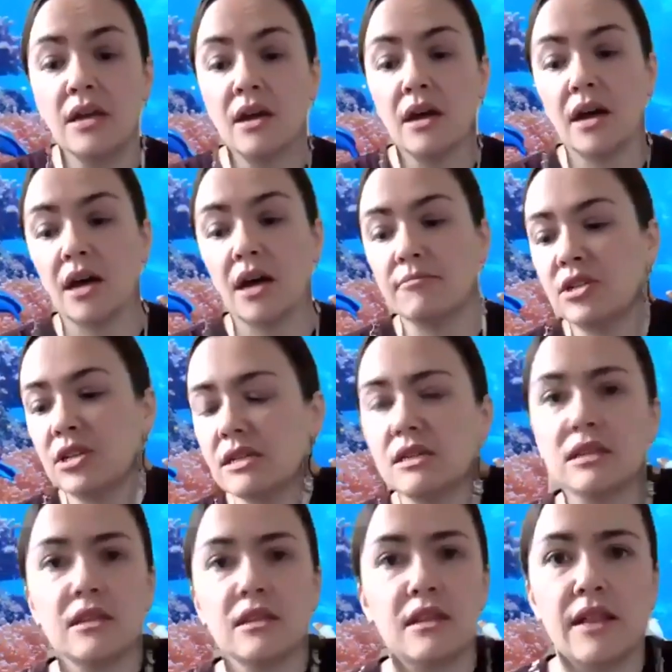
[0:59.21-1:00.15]
um,
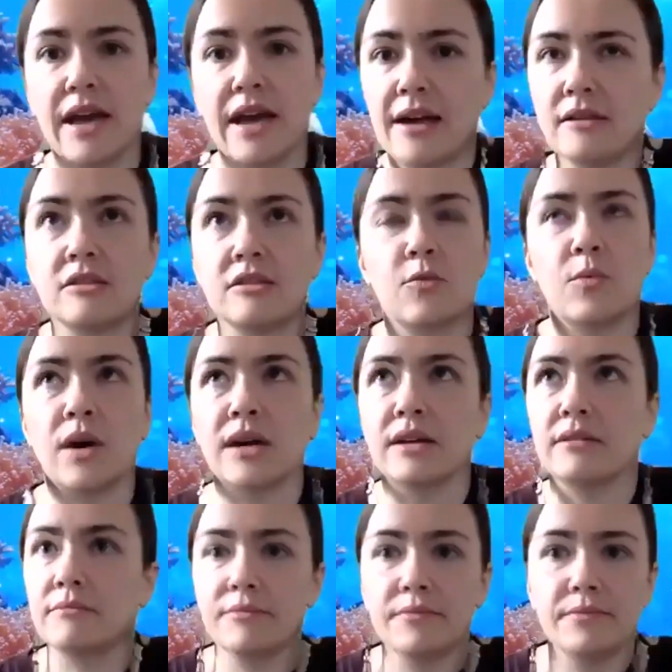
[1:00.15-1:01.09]
just in the last
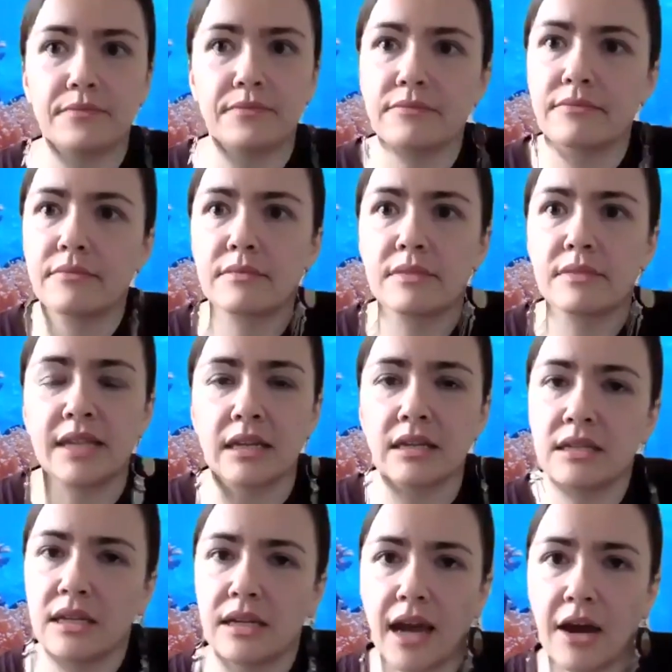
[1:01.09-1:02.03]
what
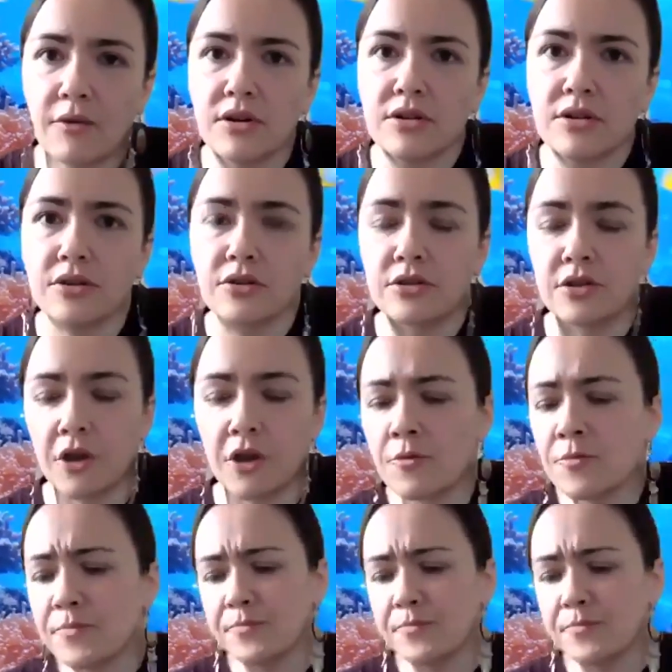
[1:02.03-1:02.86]
16 hours or so.